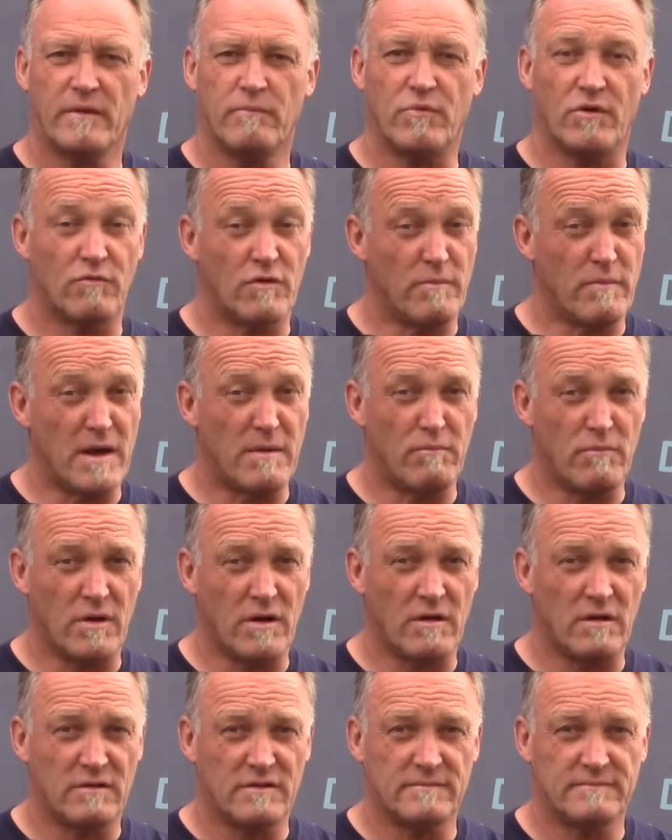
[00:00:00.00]
But
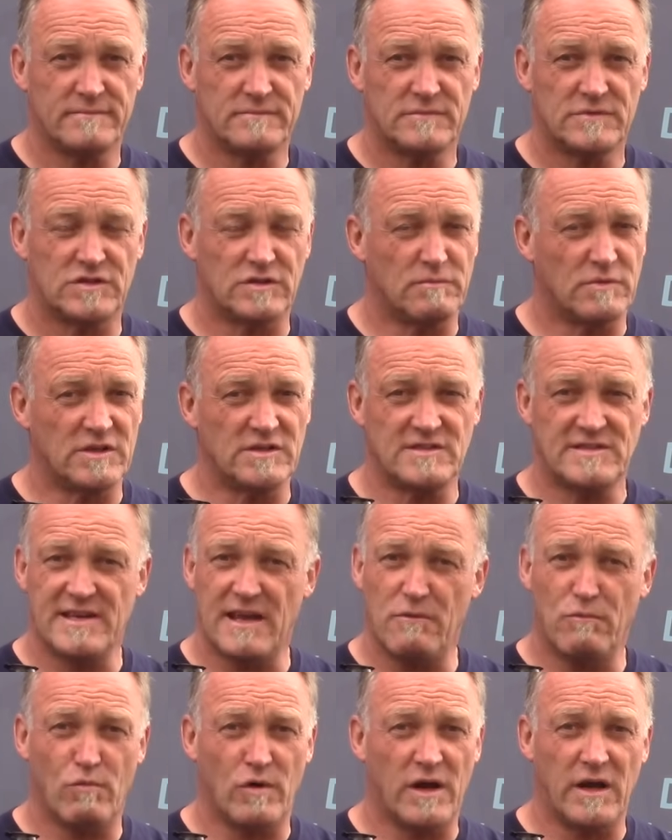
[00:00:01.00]
remember, somebody's
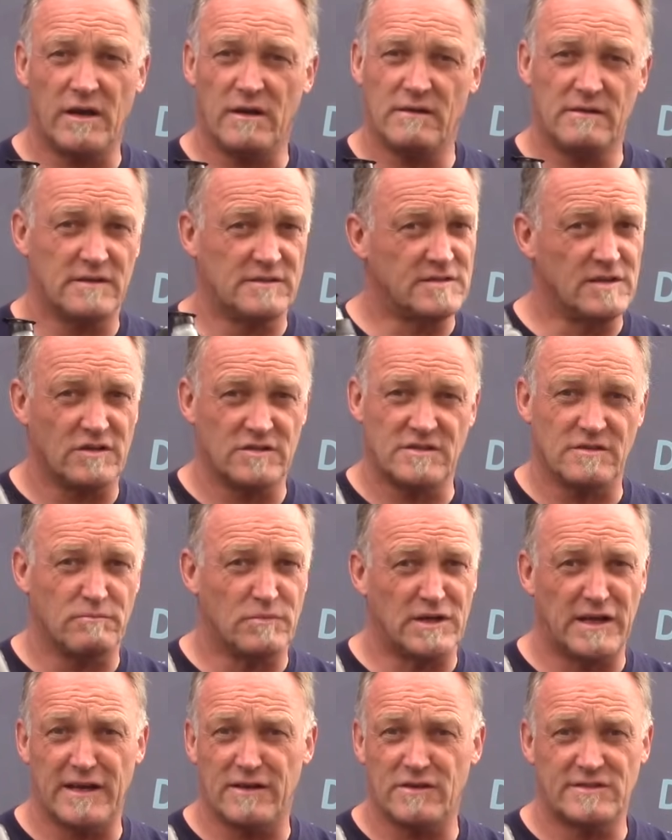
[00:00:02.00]
10 weight is not
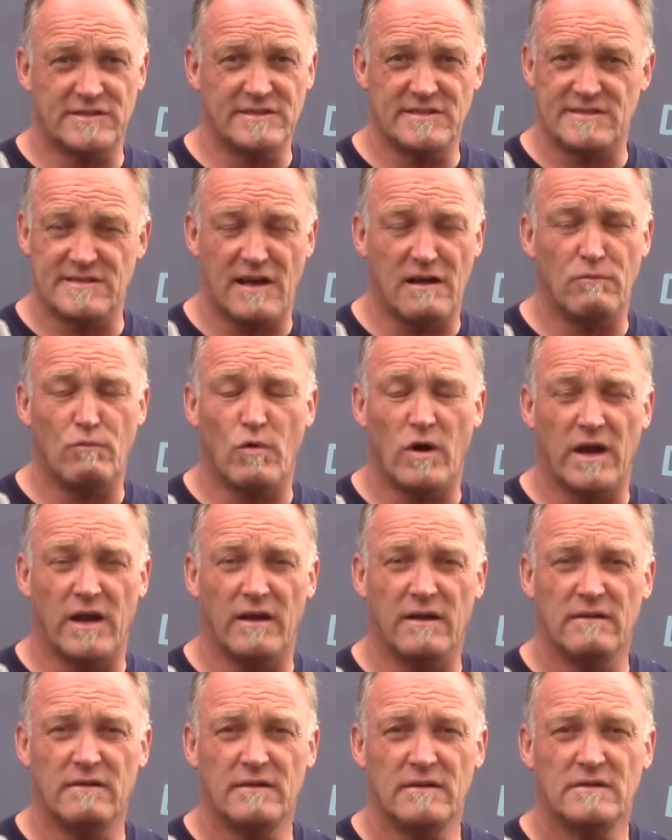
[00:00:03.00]
somebody else's 10 weight.